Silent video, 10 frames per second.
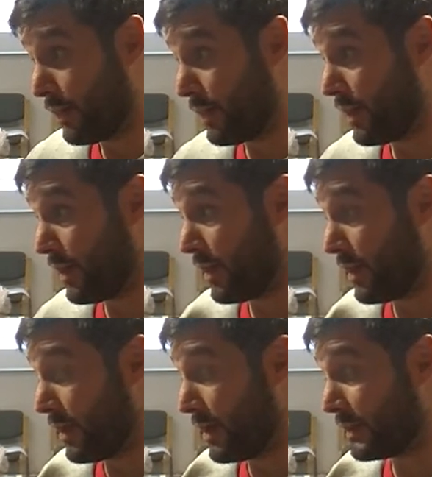
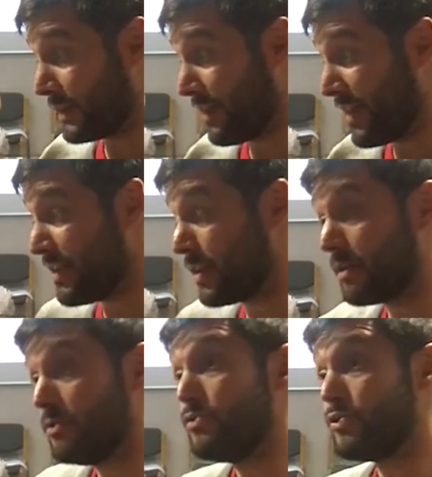the
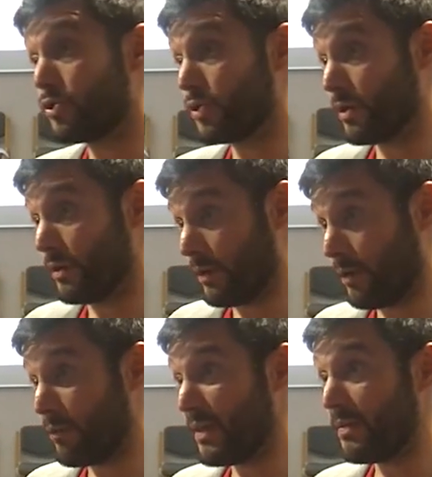inclusion
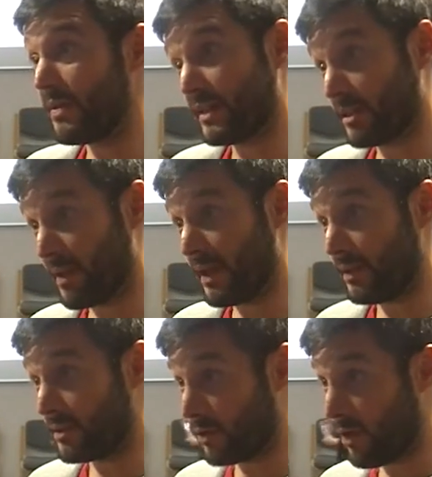within that
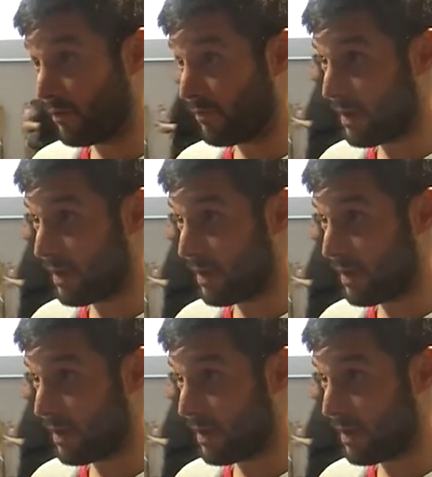space of